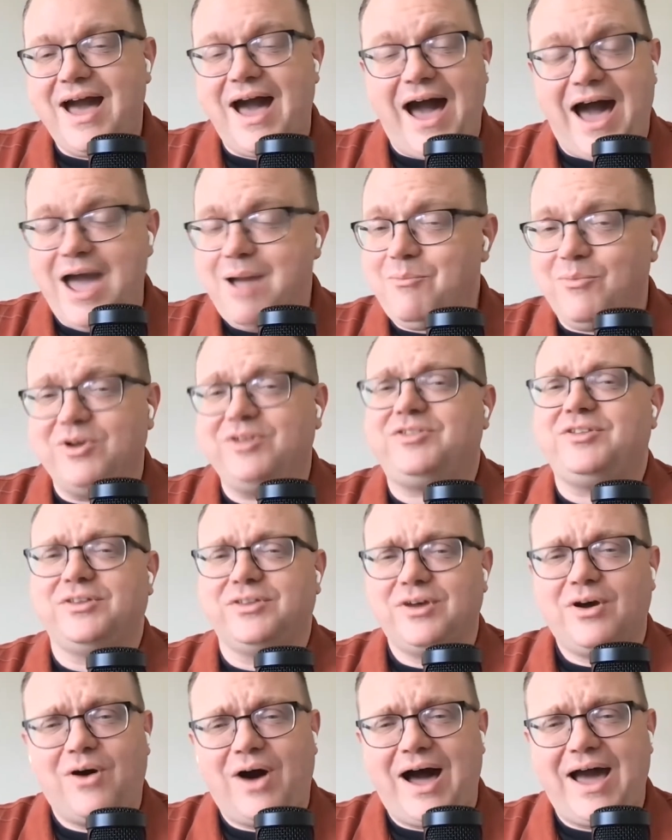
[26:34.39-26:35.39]
I'm with you
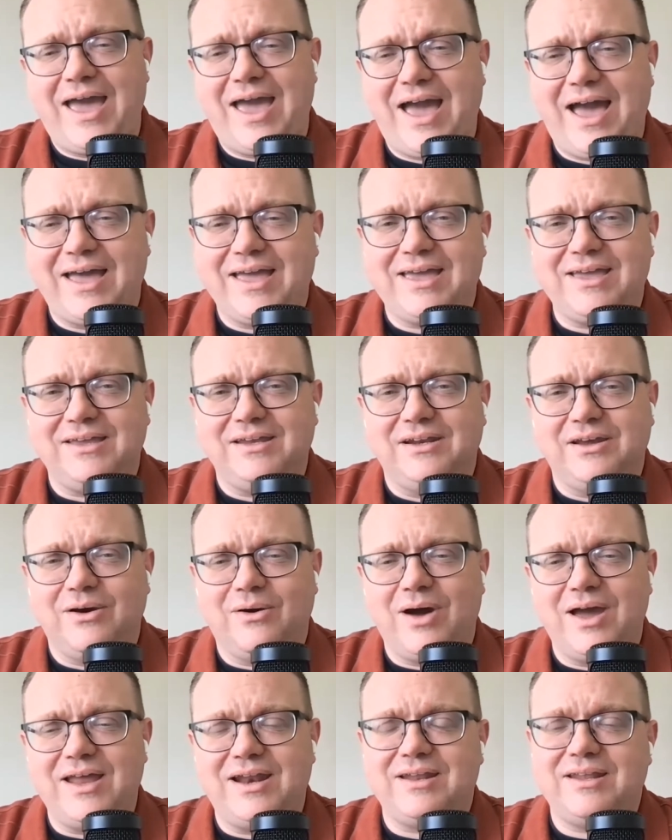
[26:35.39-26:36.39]
though. I I you know,
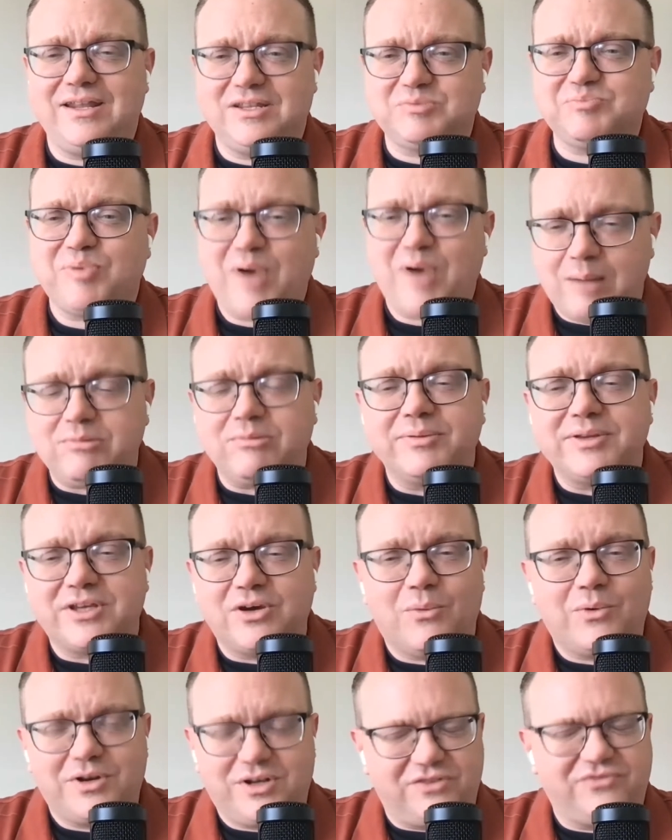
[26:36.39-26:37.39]
and it's probably
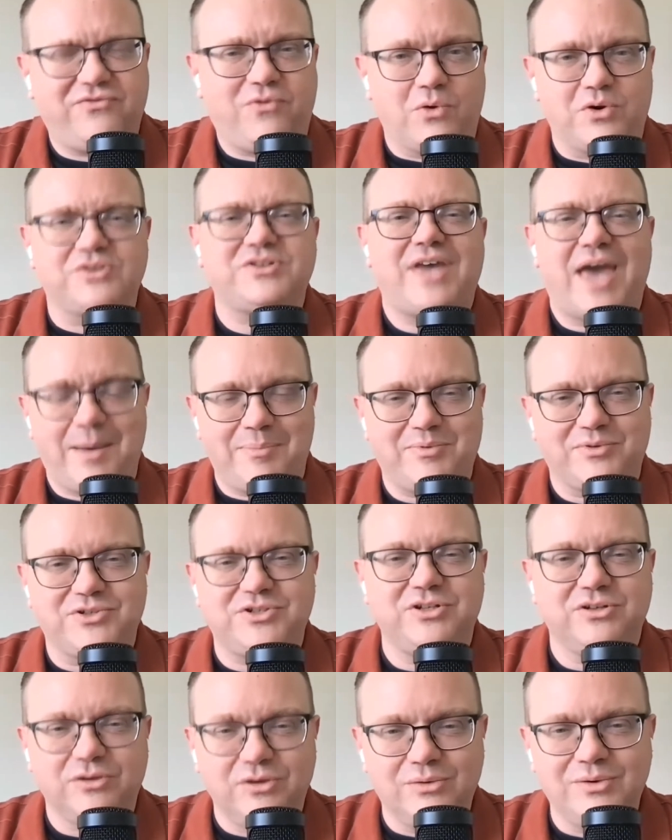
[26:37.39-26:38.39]
going to force Apple
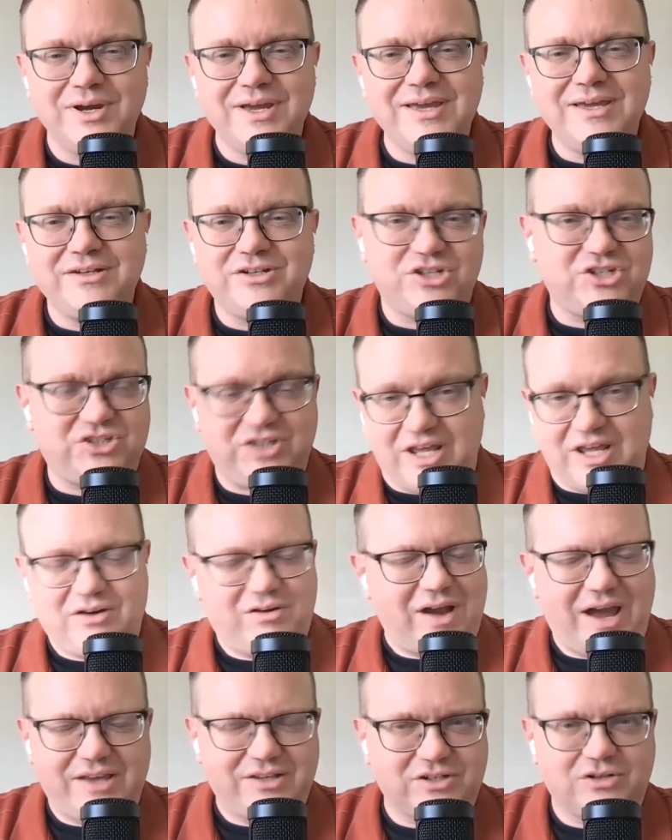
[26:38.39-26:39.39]
to to
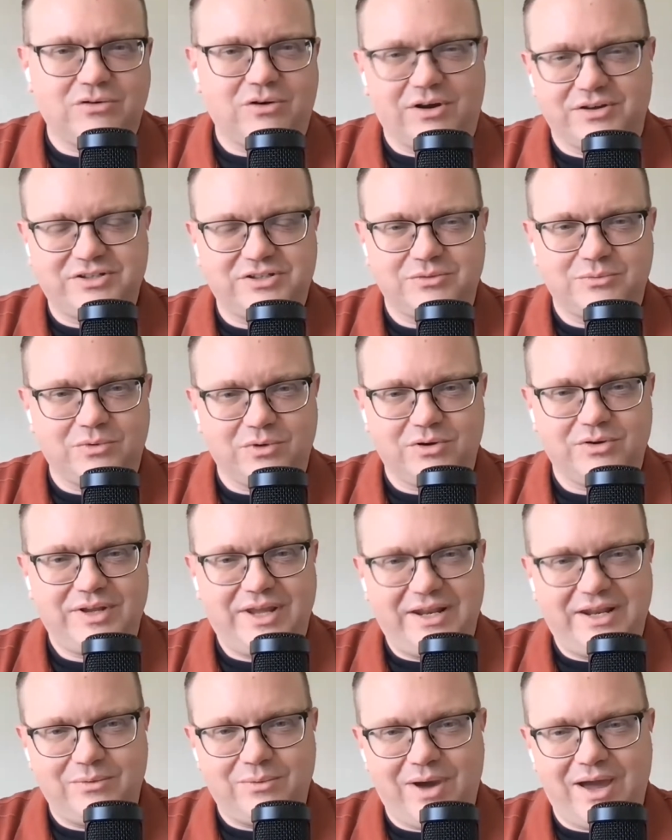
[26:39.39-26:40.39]
standardize across the world
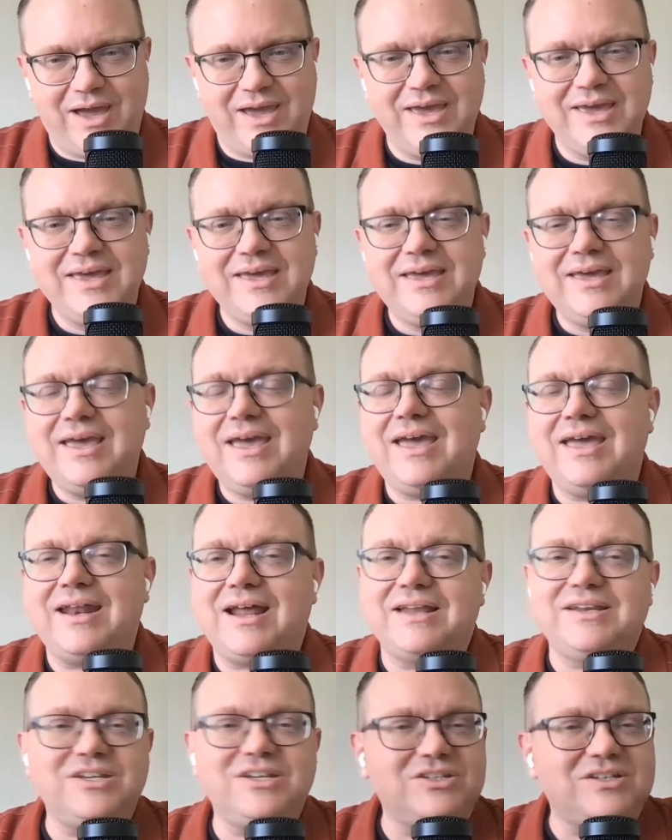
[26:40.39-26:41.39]
anyway and
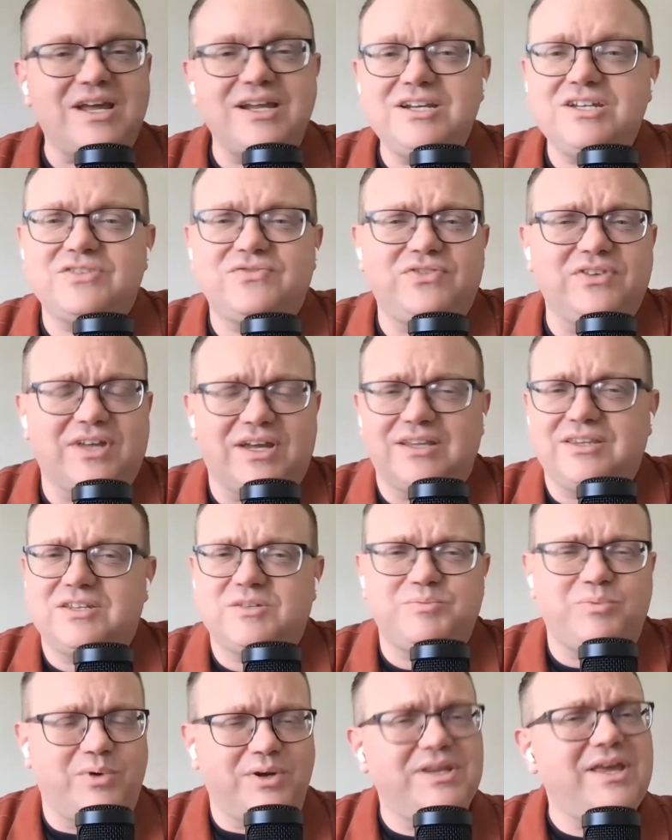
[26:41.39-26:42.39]
I just I just feel like at this
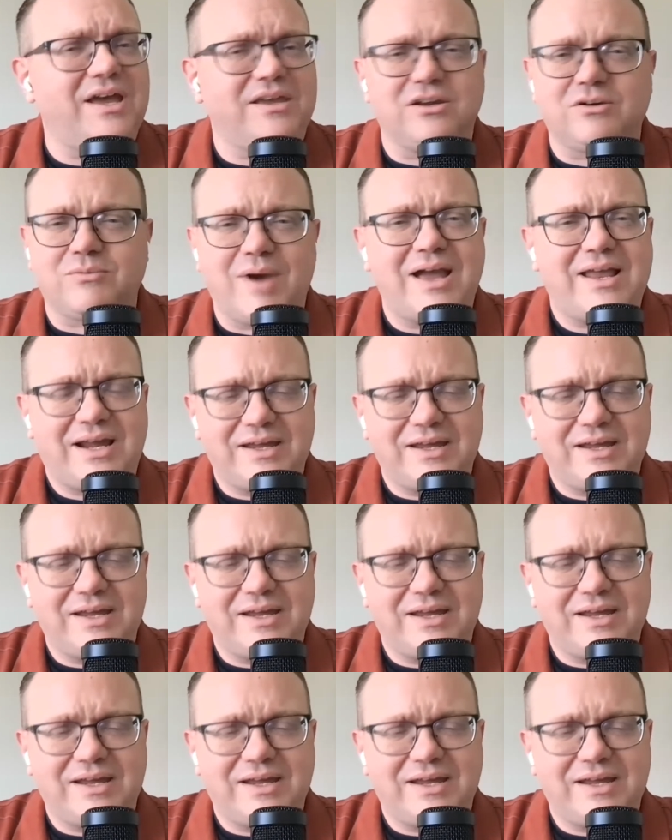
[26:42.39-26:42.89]
point, yeah, you're right.